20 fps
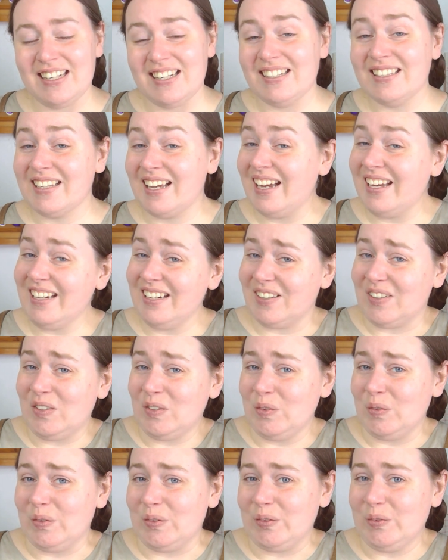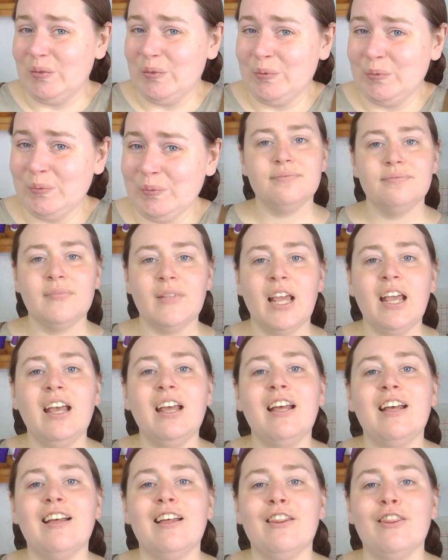is kind of cool.
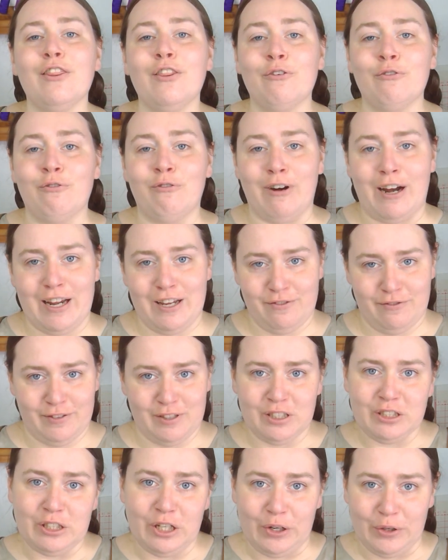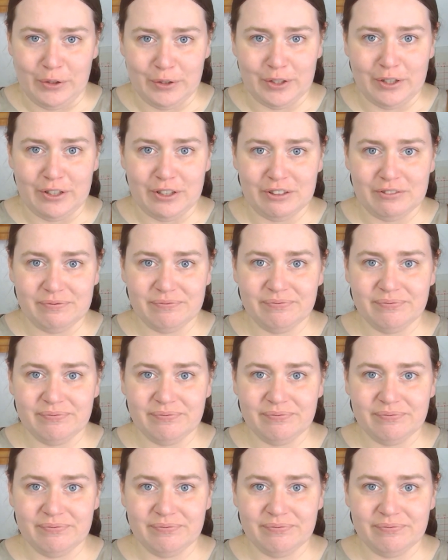The raven logo.